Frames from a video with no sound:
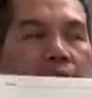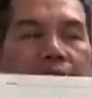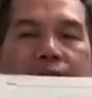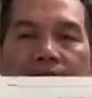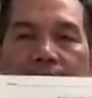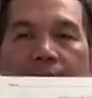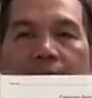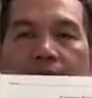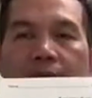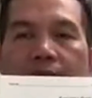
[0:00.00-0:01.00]

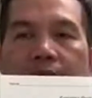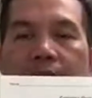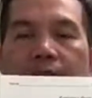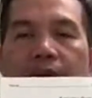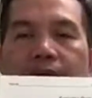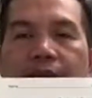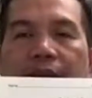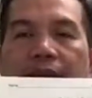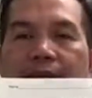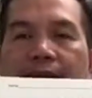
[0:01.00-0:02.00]
activity, because they
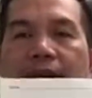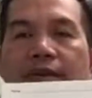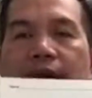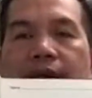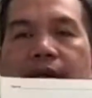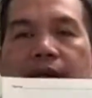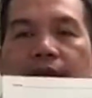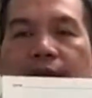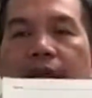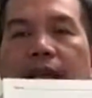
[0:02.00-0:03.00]
have seen this in their
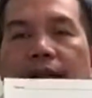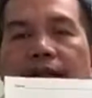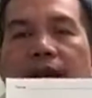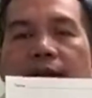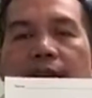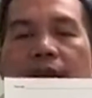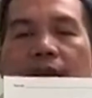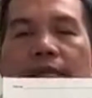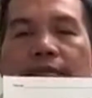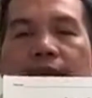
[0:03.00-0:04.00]
real life. They
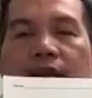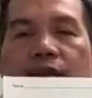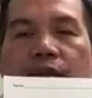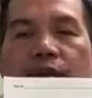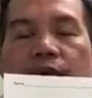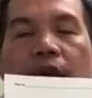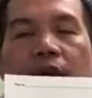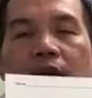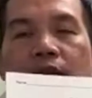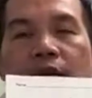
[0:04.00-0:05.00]
have been
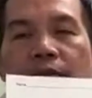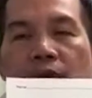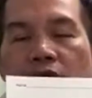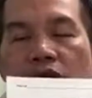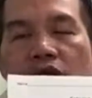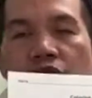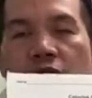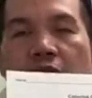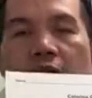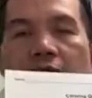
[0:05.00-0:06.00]
to the beach,
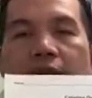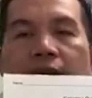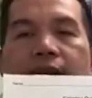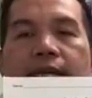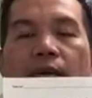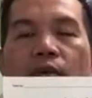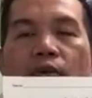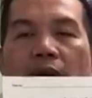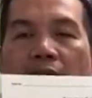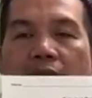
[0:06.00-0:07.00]
they saw
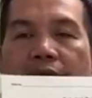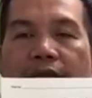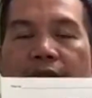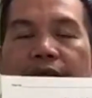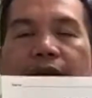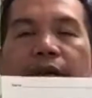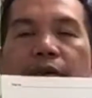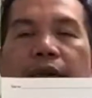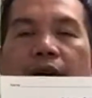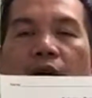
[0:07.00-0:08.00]
wave and they know
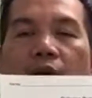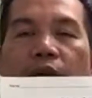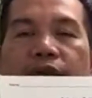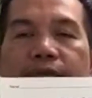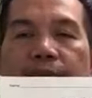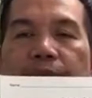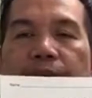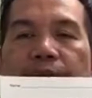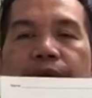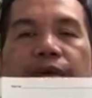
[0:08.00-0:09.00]
the color is blue.
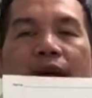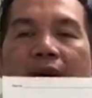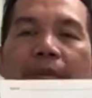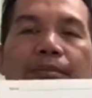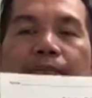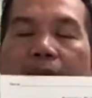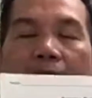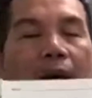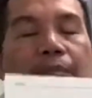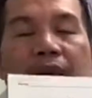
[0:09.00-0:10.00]
So
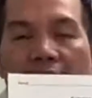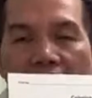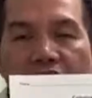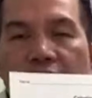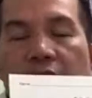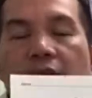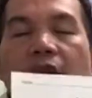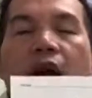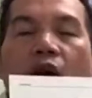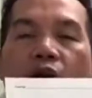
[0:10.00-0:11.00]
application
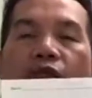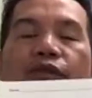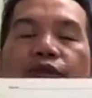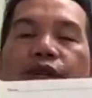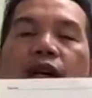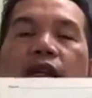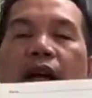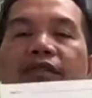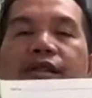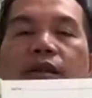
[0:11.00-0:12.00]
of real life
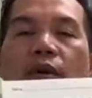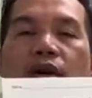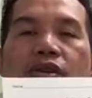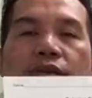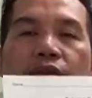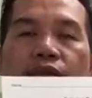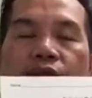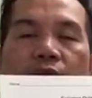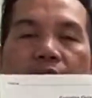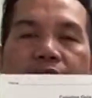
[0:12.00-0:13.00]
situation to your
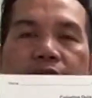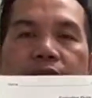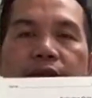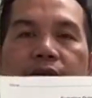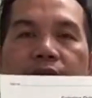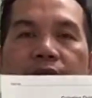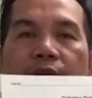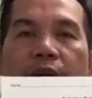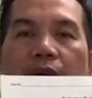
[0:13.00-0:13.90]
lesson. Okay,